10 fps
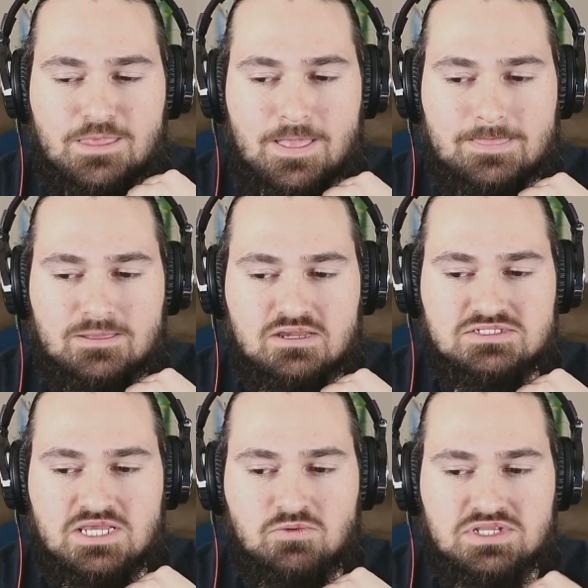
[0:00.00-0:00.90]
Because
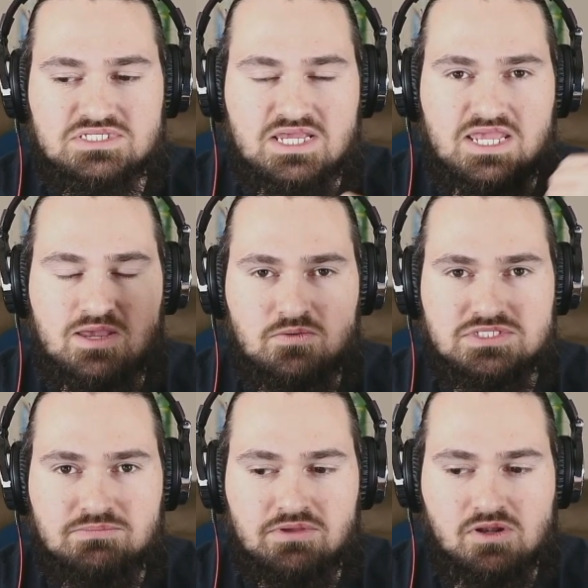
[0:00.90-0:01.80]
they want to say he wants
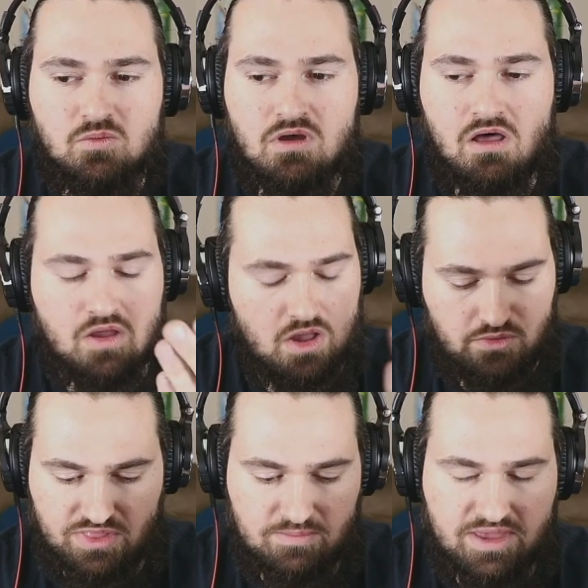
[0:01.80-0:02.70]
to build a wall. Oh,
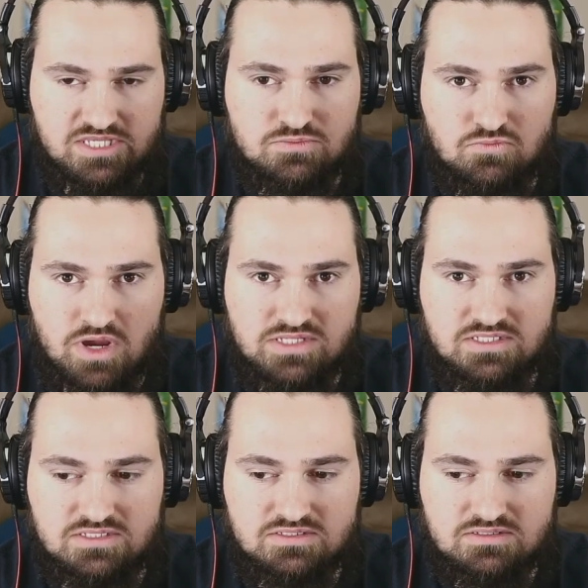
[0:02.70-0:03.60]
that makes him
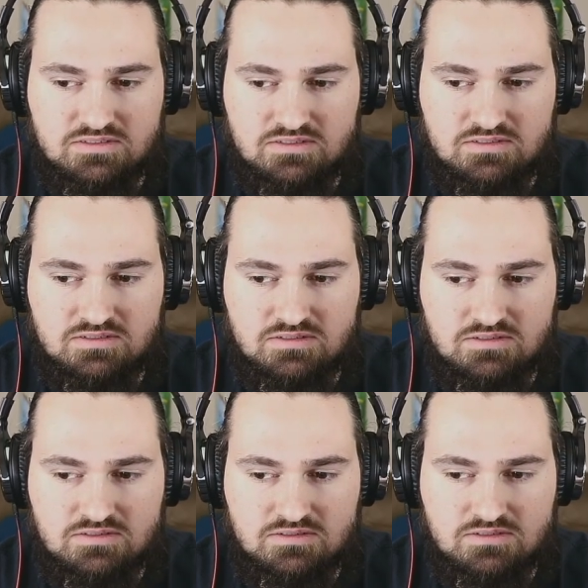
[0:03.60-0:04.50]
racist.
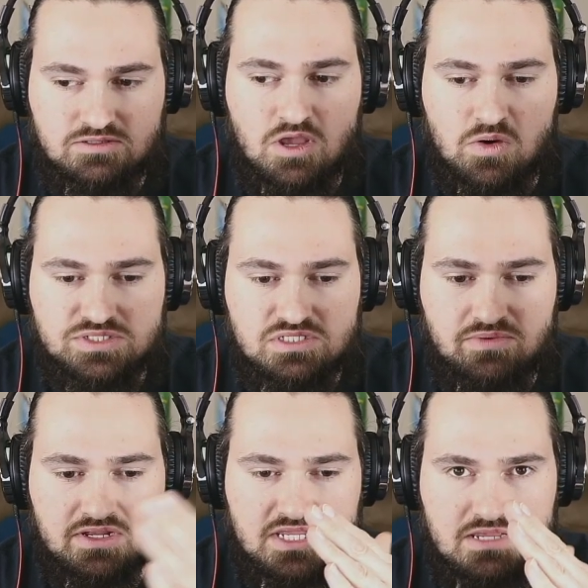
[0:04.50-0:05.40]
No, it's
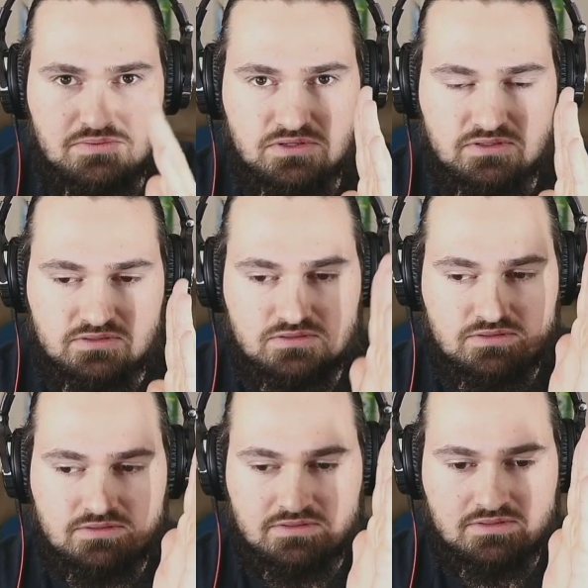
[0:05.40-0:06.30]
about keeping
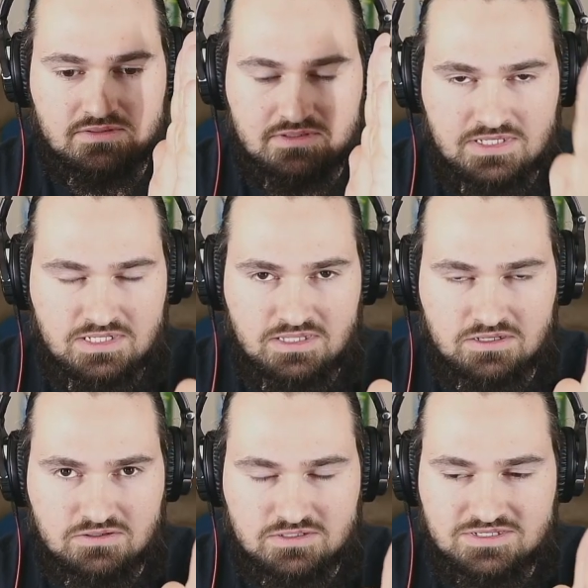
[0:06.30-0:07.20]

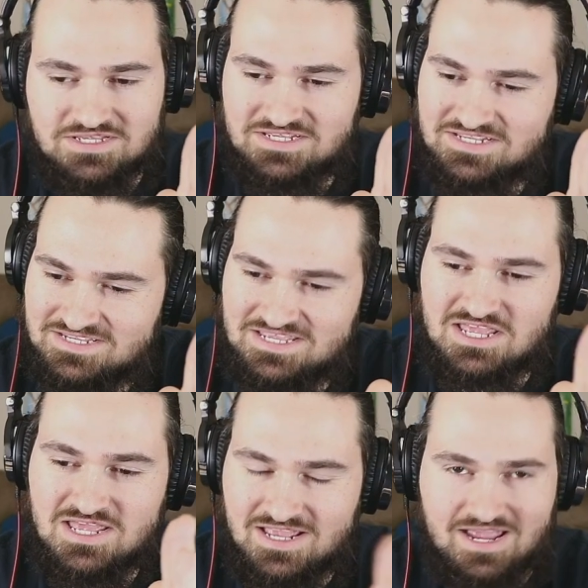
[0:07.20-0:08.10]
illegal...
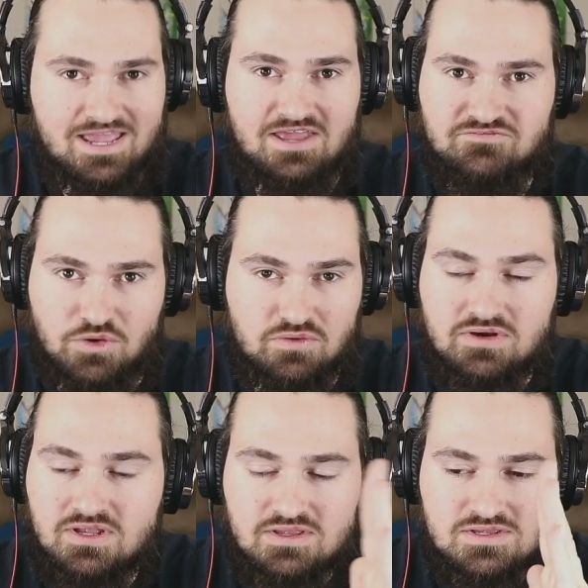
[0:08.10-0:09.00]
I have to go.
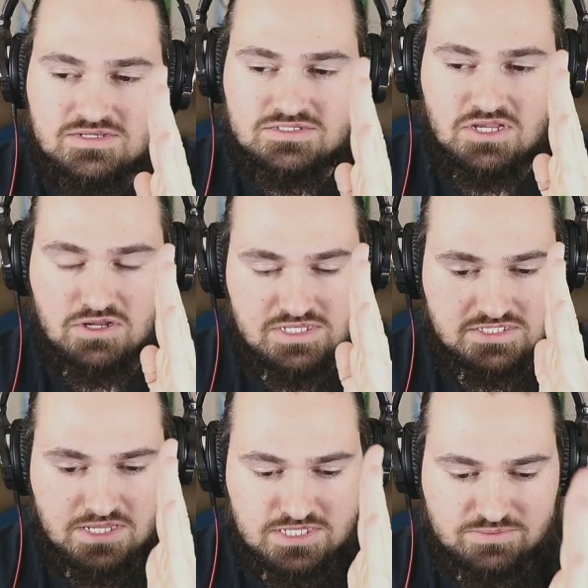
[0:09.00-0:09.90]
So
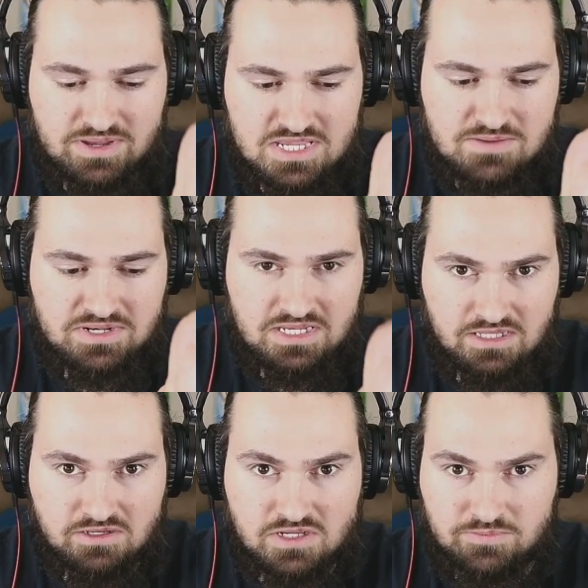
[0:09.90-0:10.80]
it's about keeping
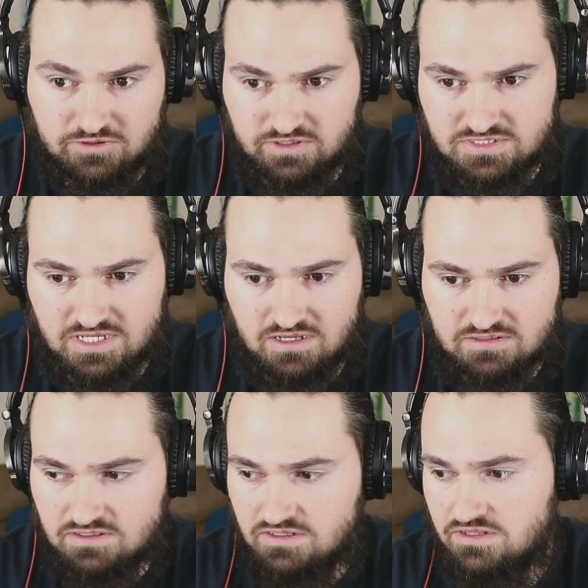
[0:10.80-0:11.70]
illegal immigrants out.
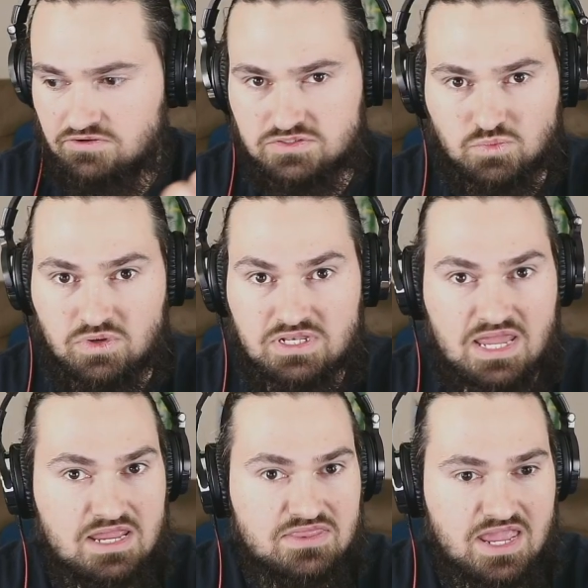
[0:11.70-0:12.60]
There was one
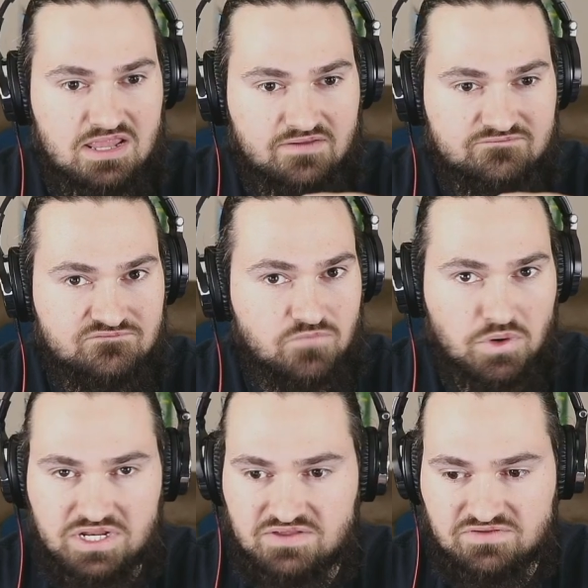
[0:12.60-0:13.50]
day they had like
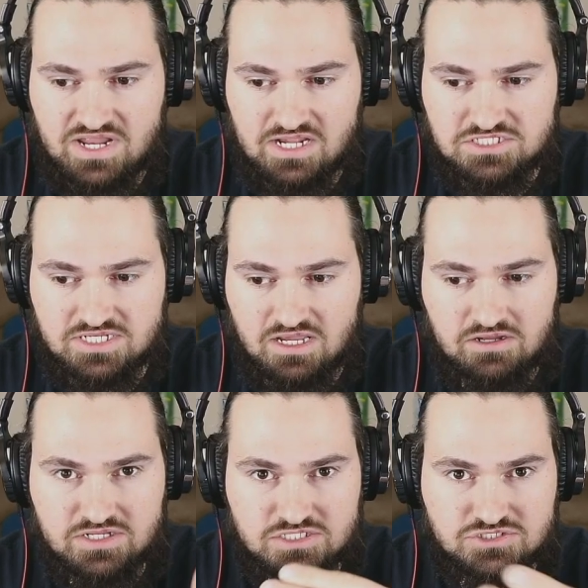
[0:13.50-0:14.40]
40 different
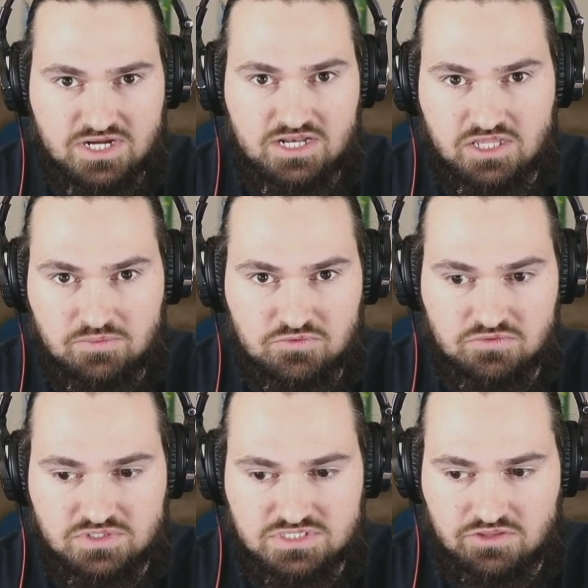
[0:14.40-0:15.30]
nationalities try to come through
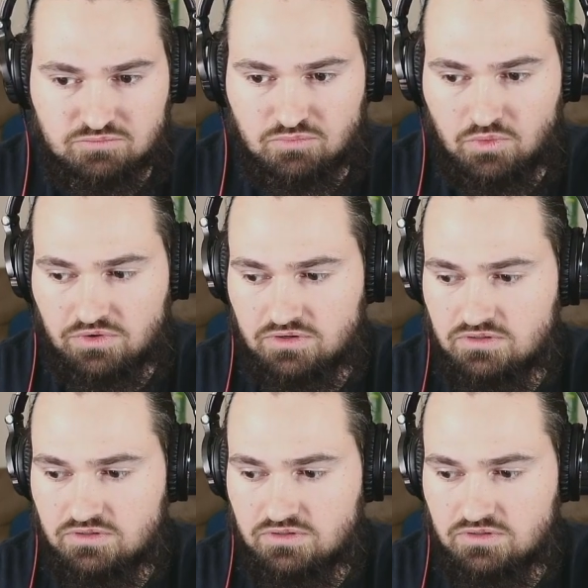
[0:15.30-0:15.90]
the southern border.